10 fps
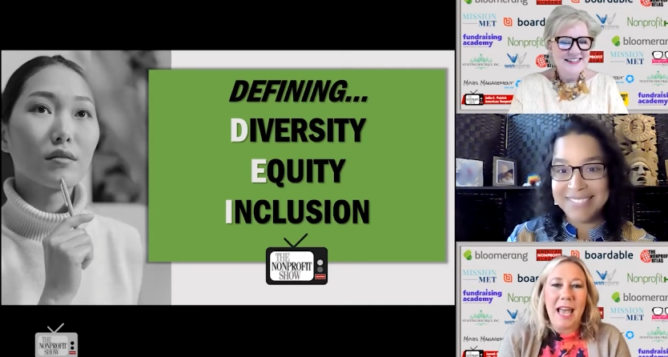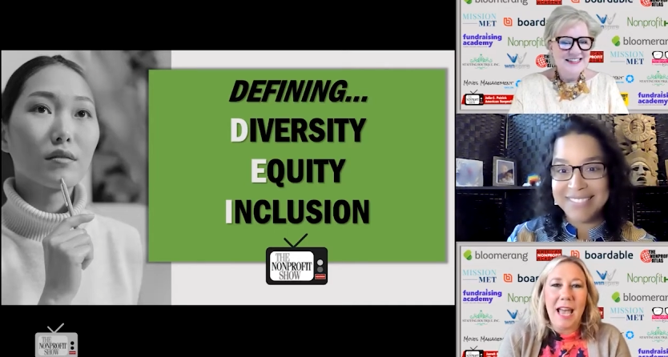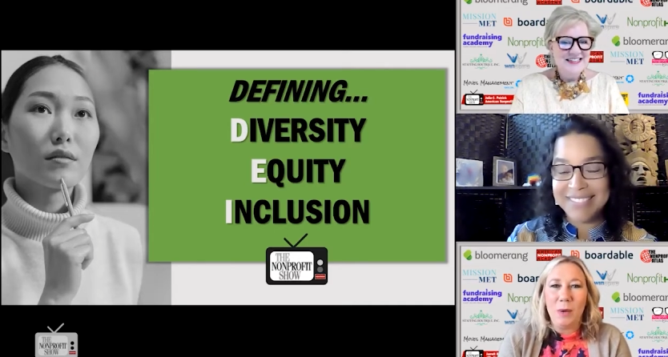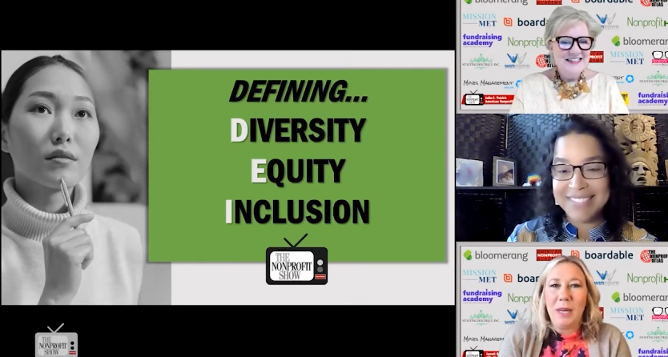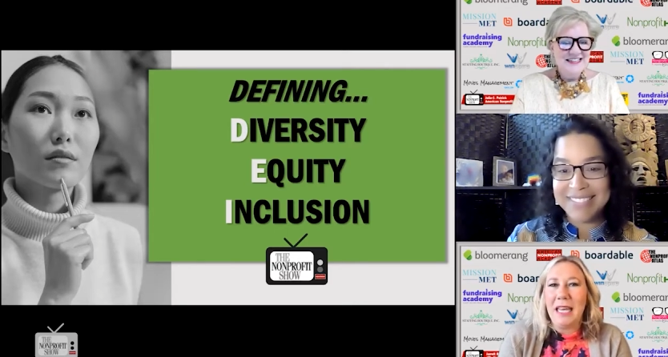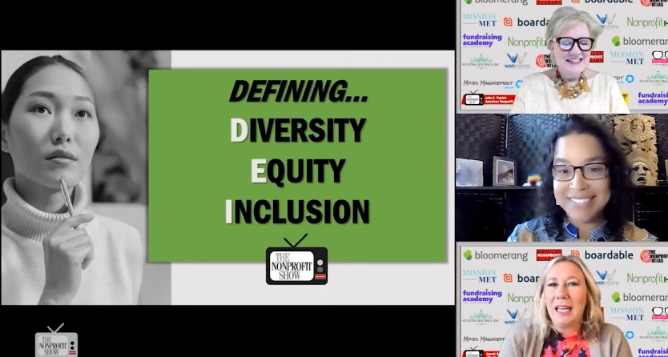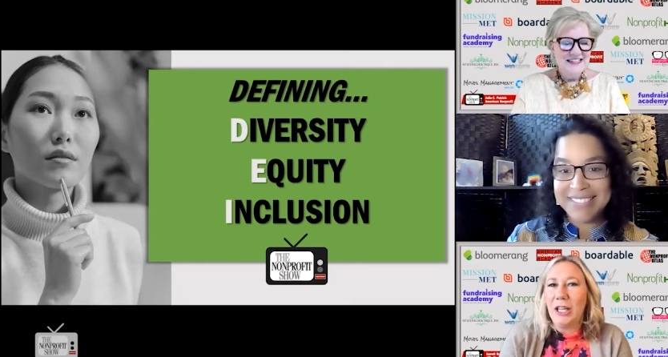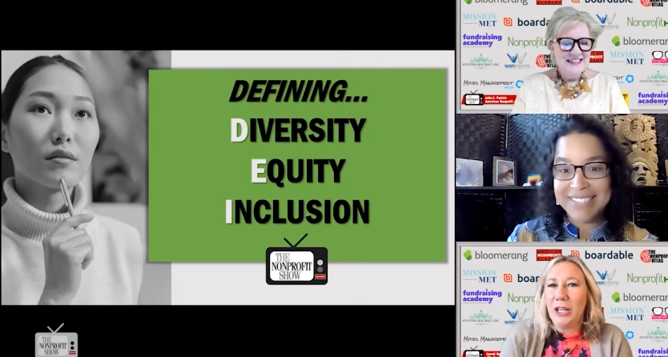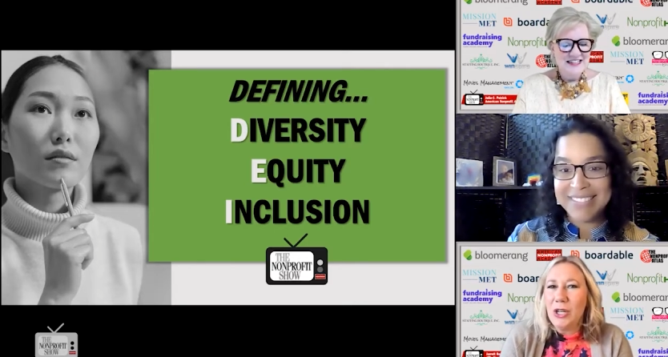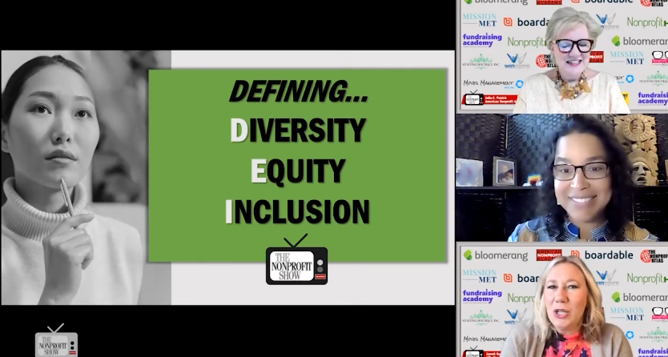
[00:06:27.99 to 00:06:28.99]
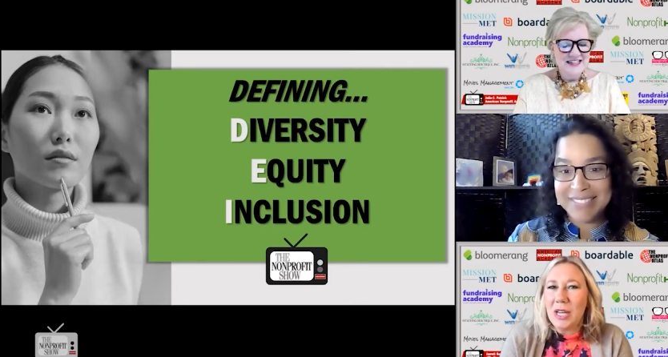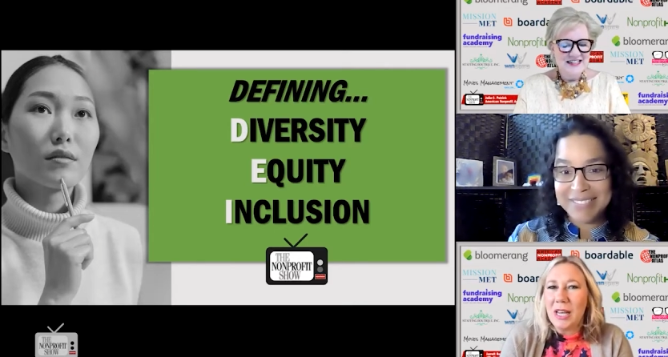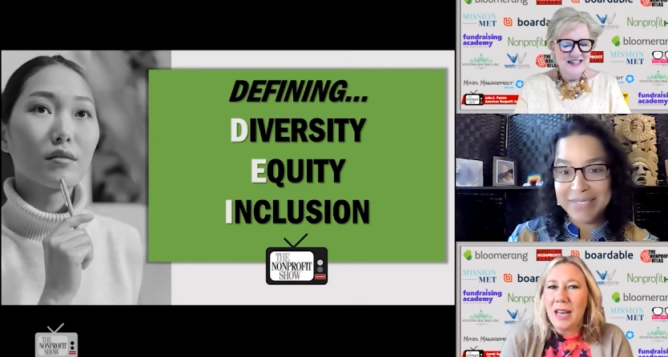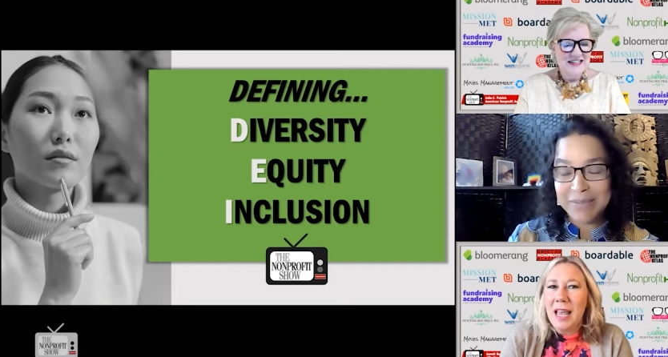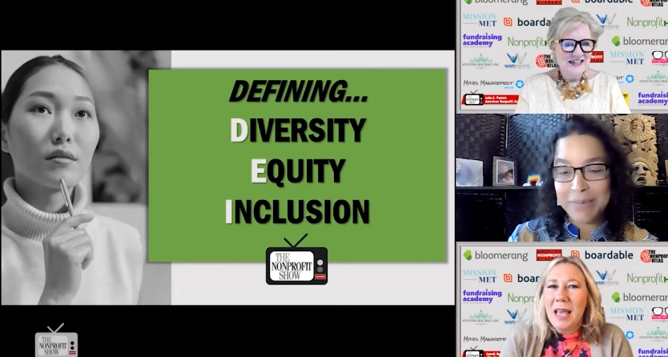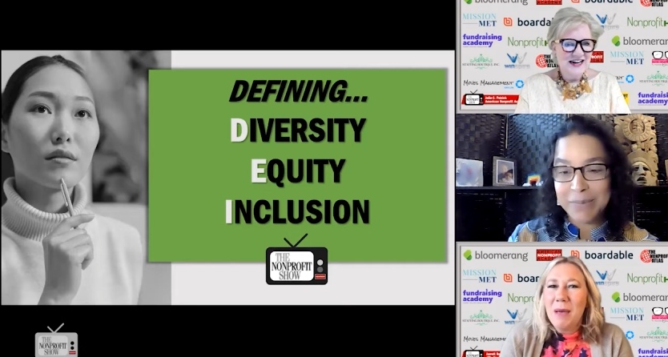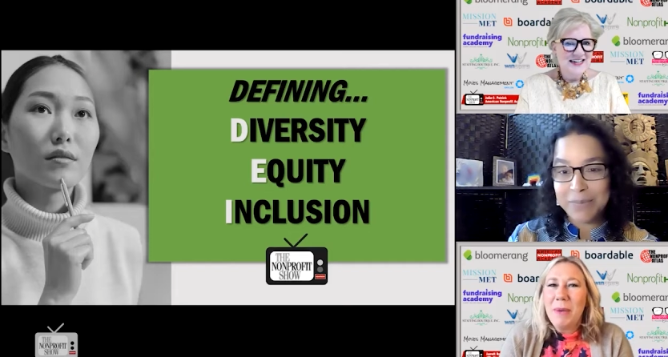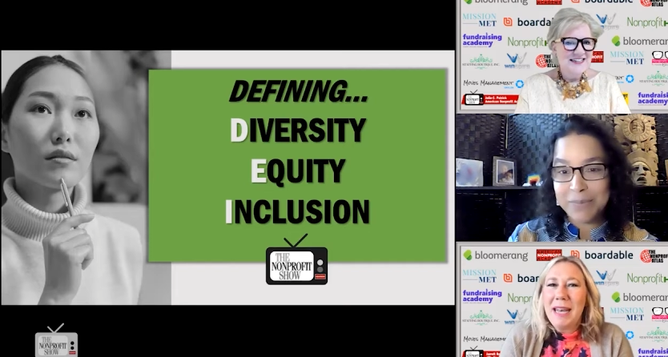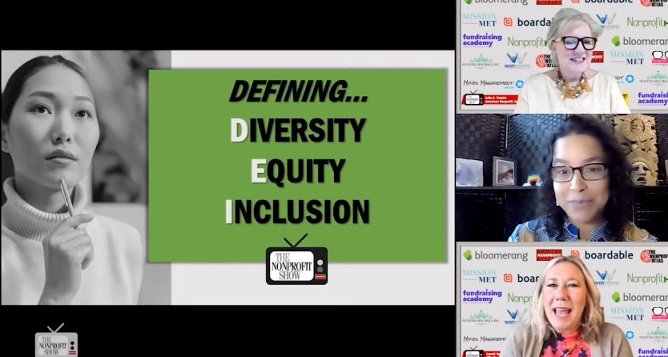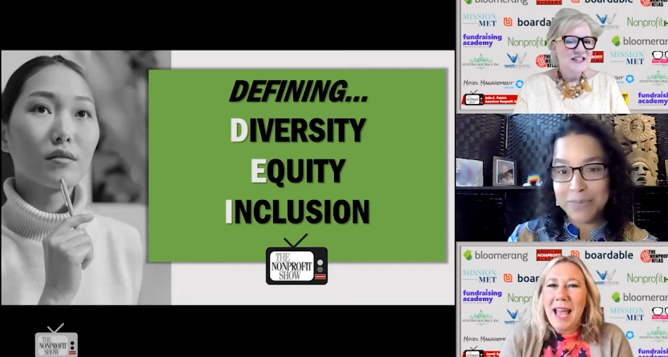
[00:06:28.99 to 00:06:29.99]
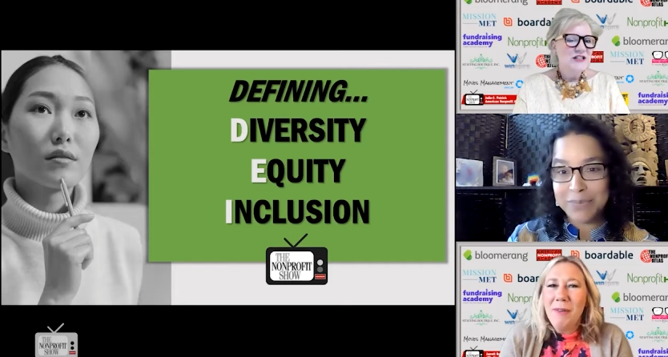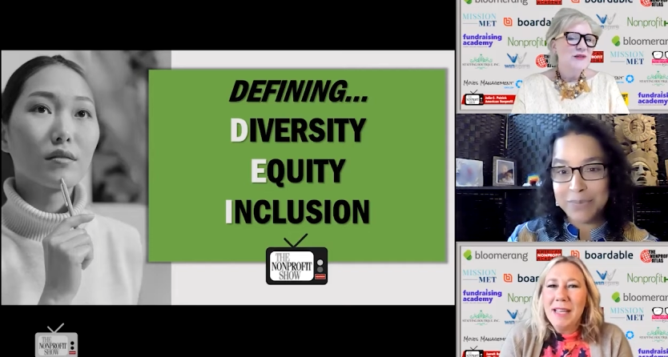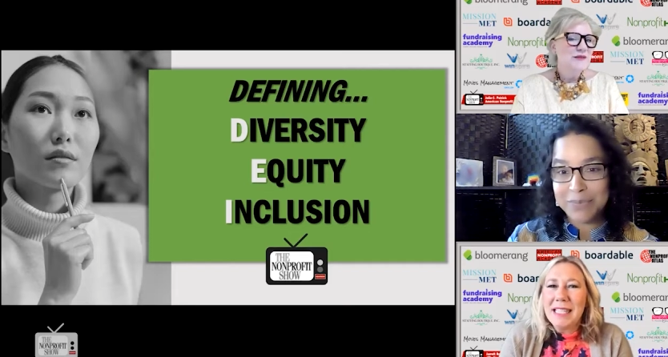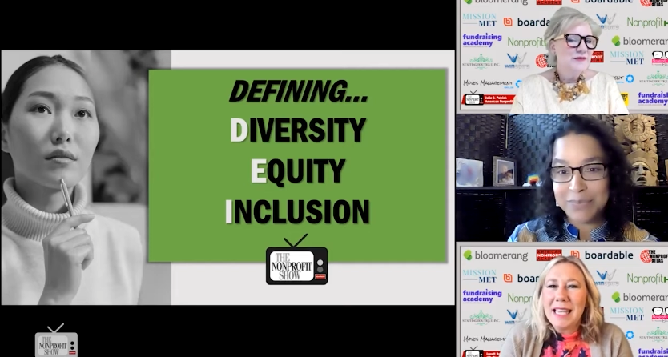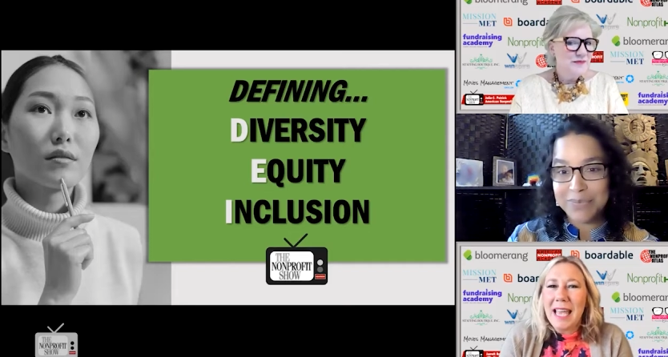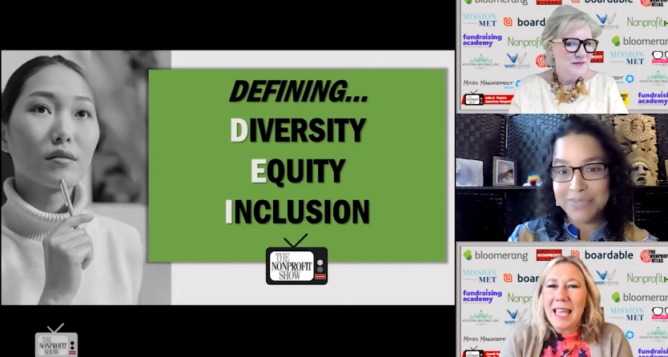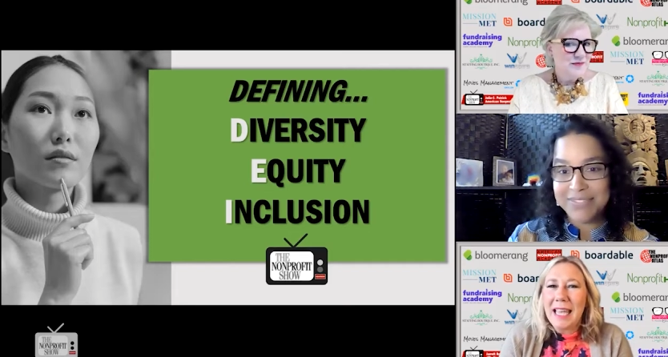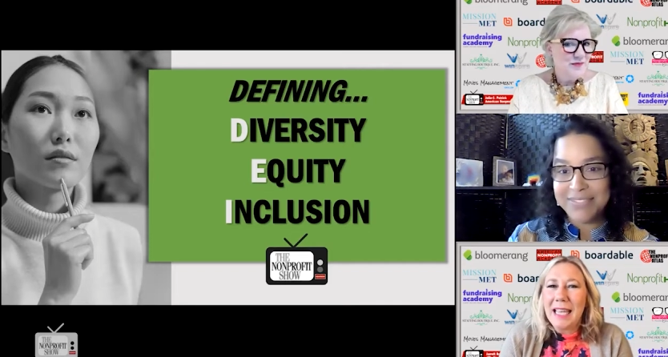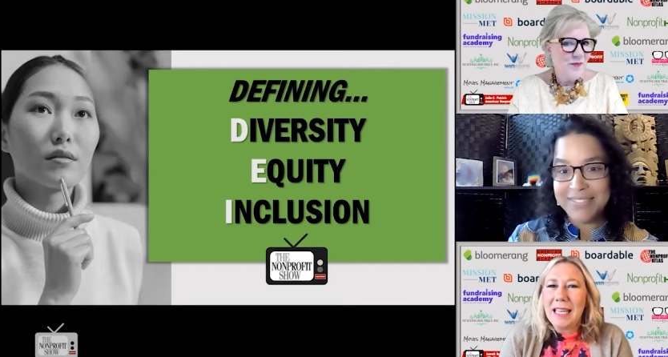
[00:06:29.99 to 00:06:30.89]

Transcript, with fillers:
Speaker 1: equity, and inclusion. But now it's like